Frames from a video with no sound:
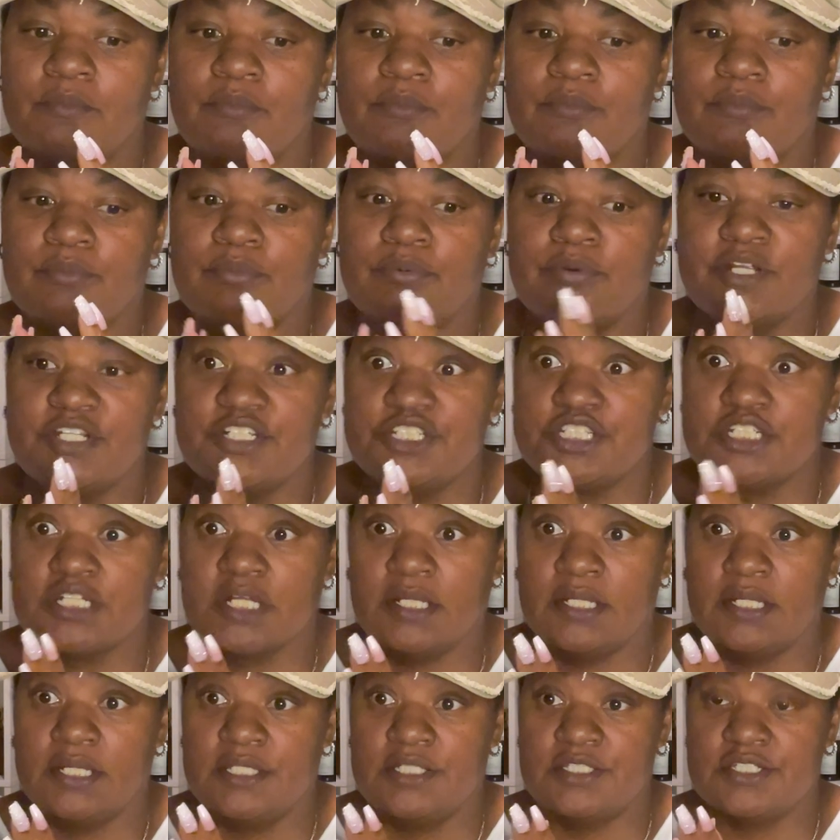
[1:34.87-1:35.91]
brush
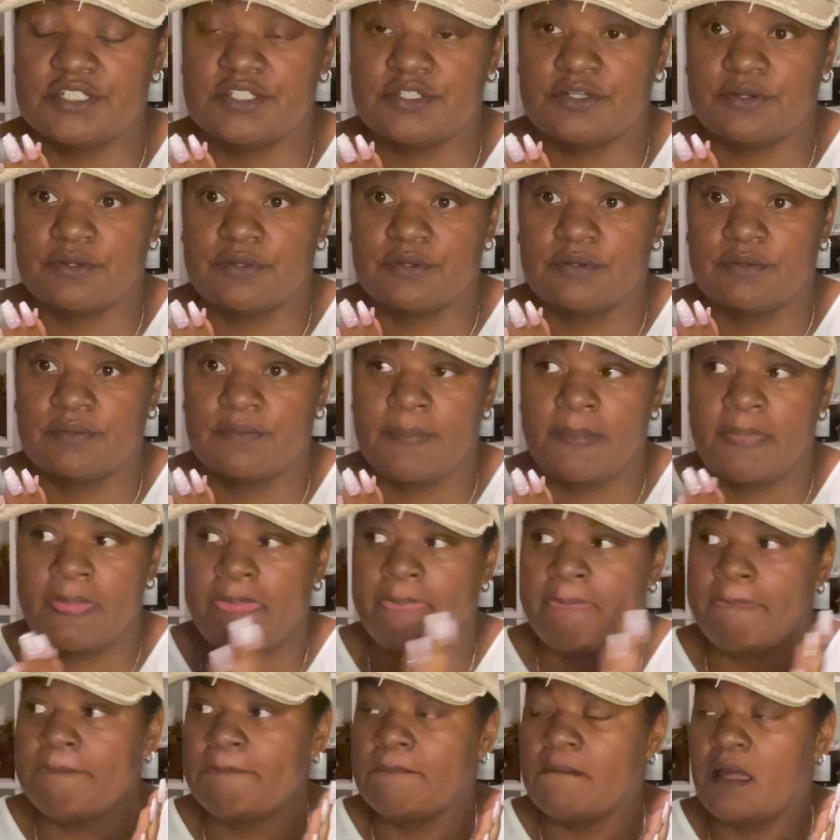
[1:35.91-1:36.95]
cleanser.
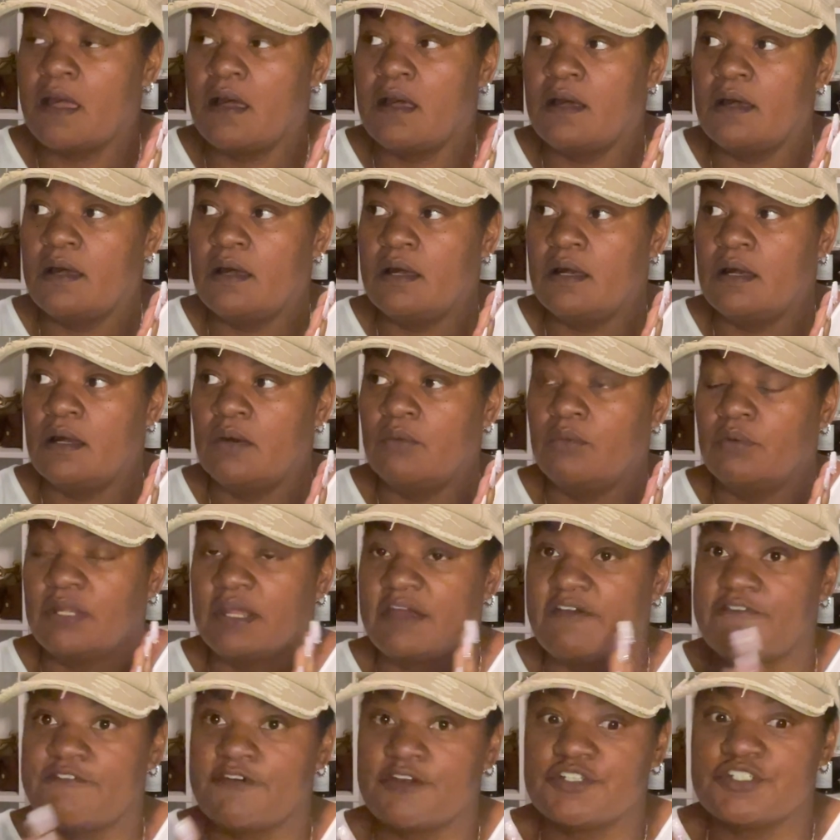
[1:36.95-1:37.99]
When I
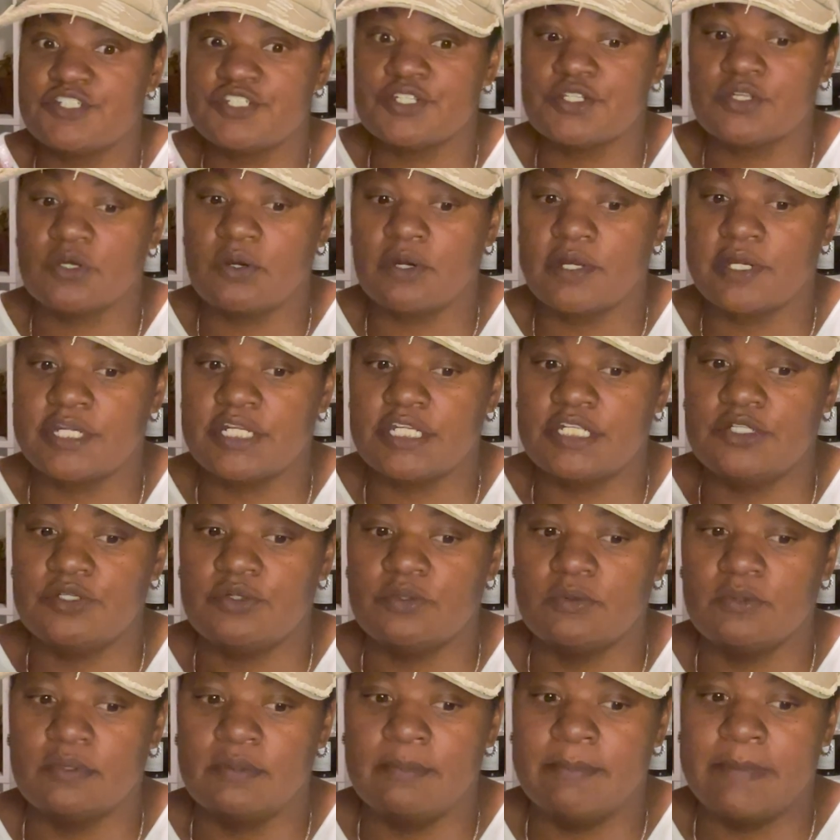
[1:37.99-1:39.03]
first started
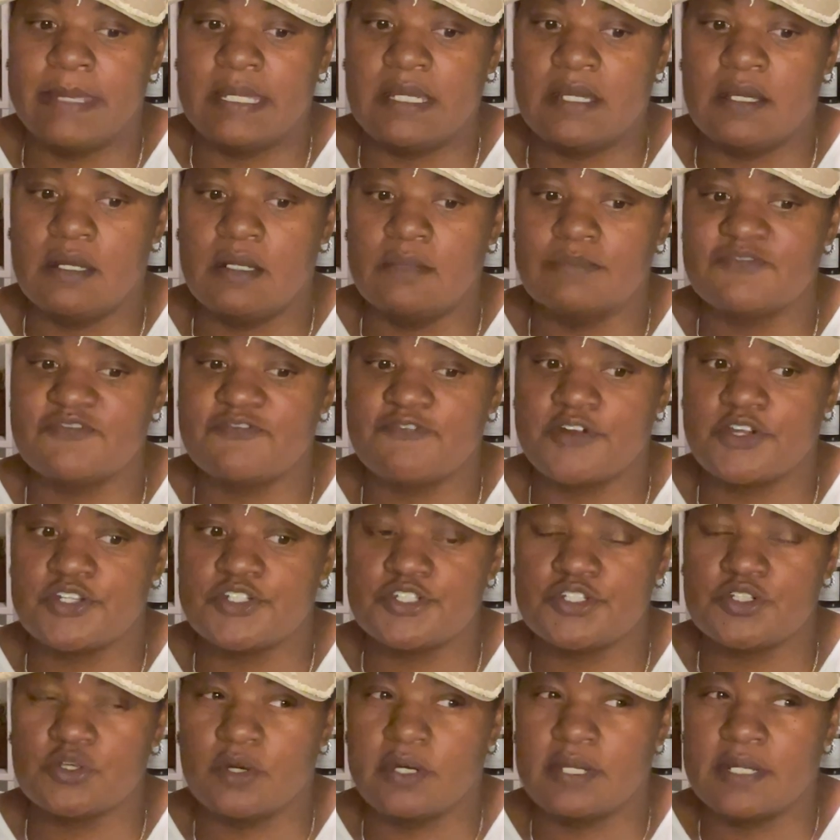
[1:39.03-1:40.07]
doing makeup, first
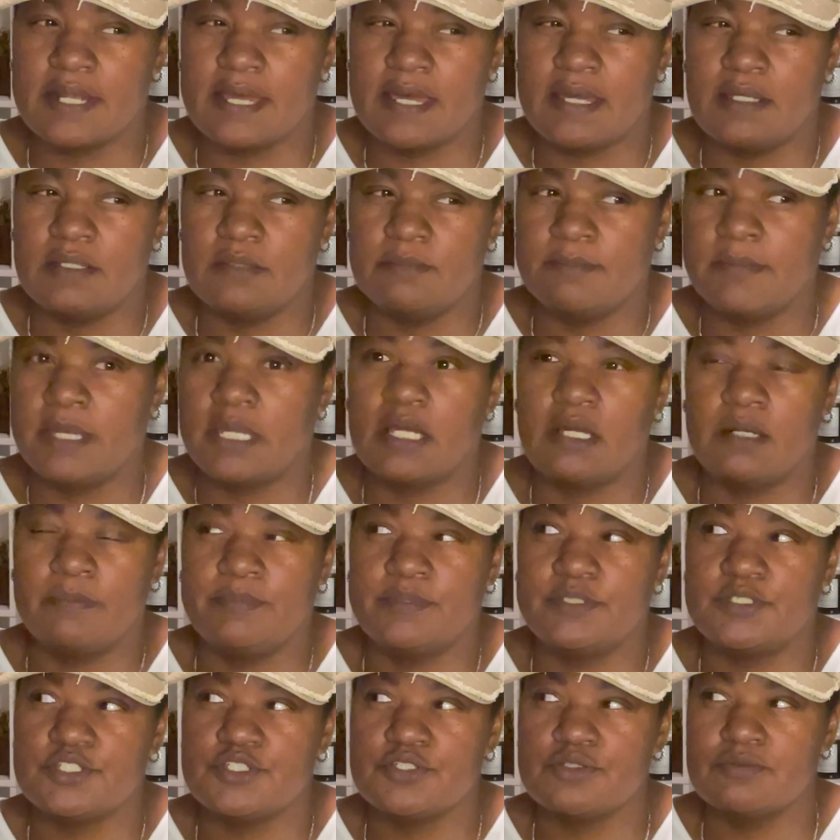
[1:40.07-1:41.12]
started out in makeup
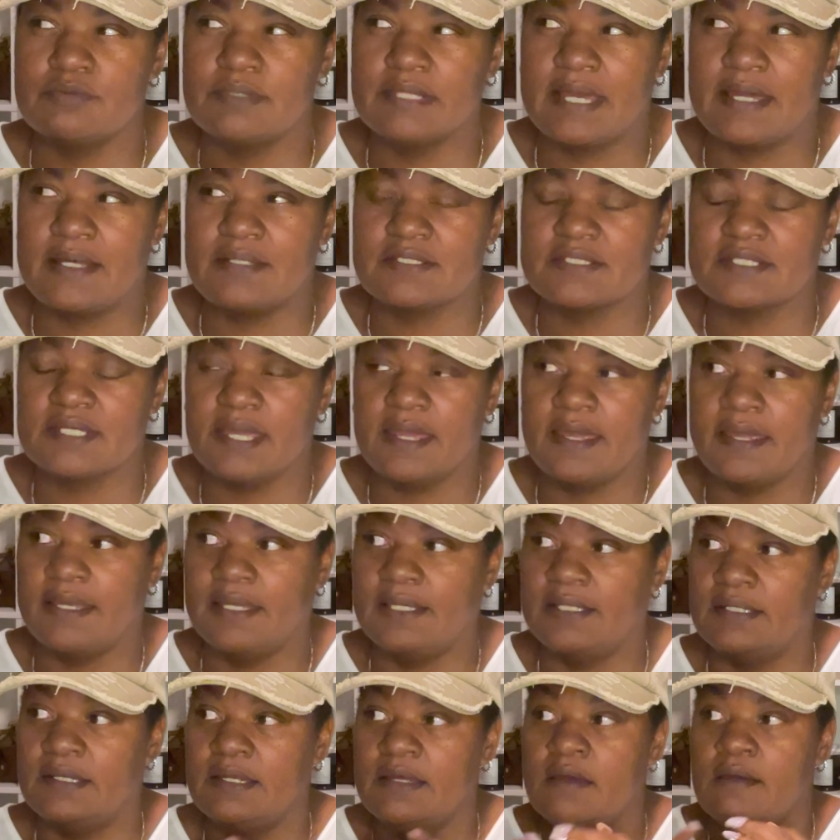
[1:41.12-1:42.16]
in
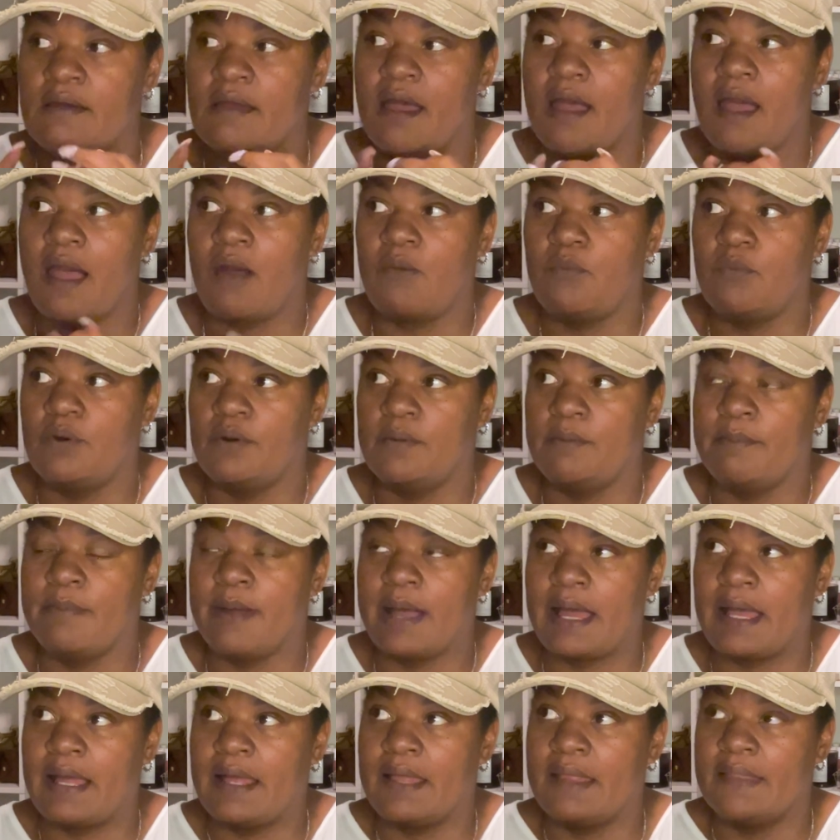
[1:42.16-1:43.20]
2008, I would
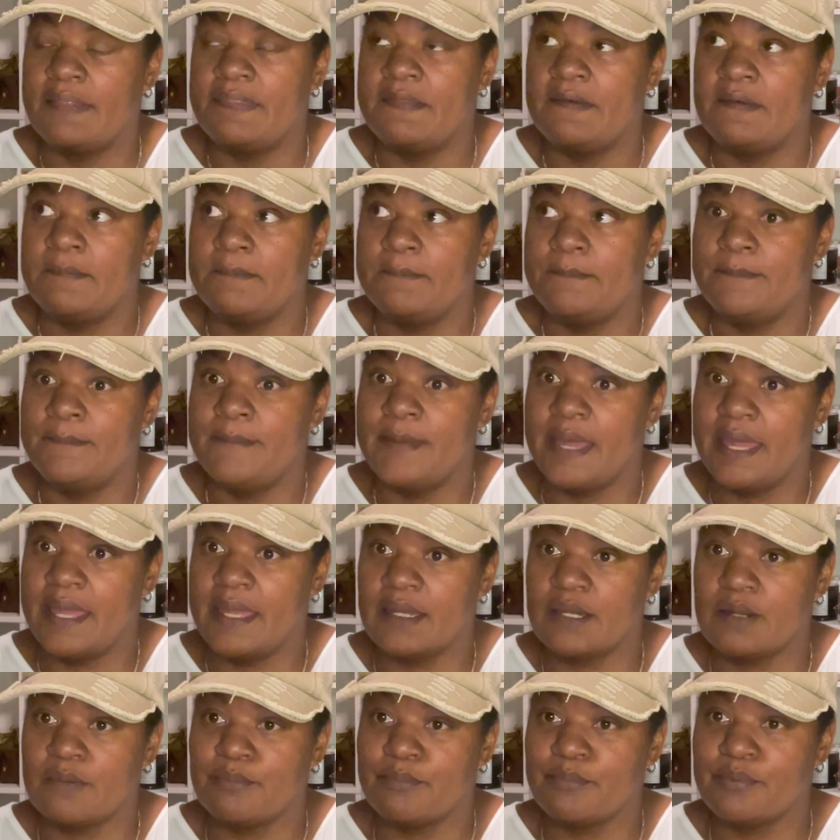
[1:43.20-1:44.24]
buy the MAC
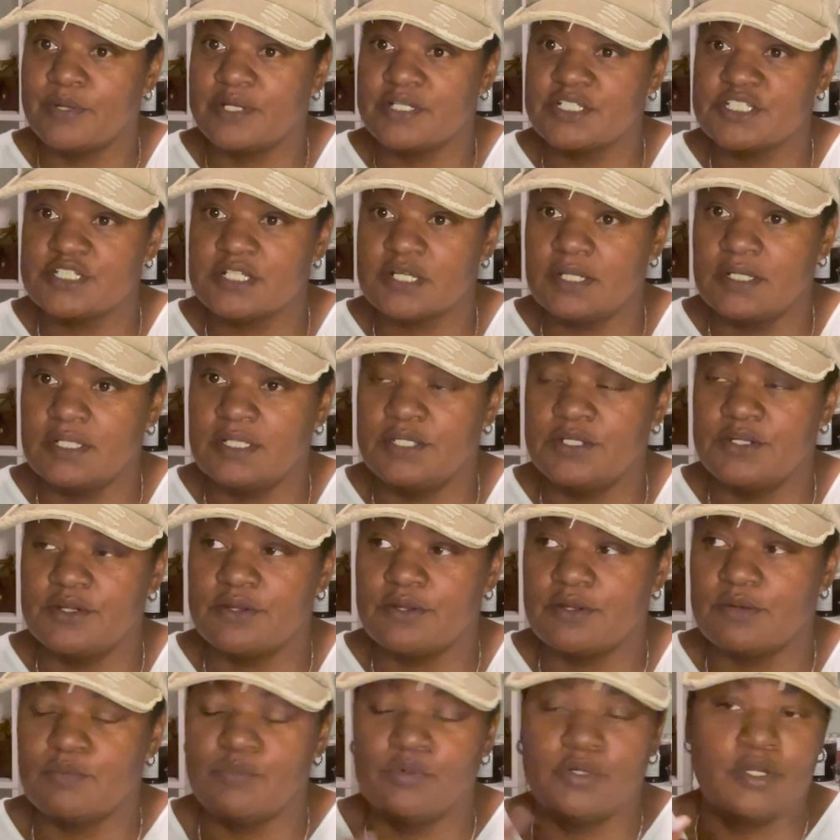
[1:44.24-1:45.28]
brush cleaner,
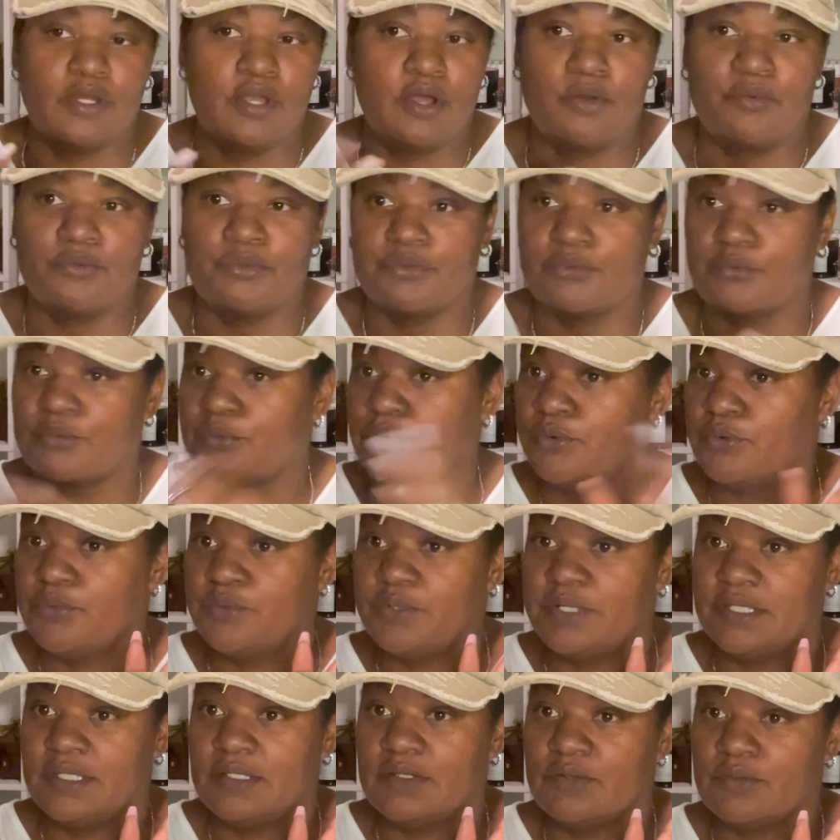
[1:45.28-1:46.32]
would go through
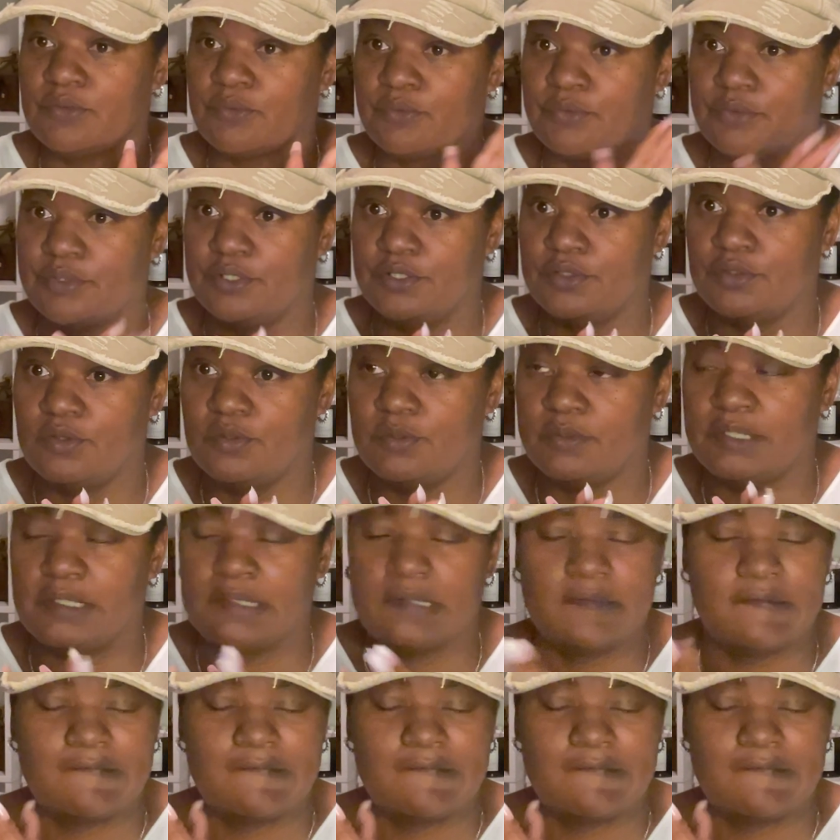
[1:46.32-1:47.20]
it real quick.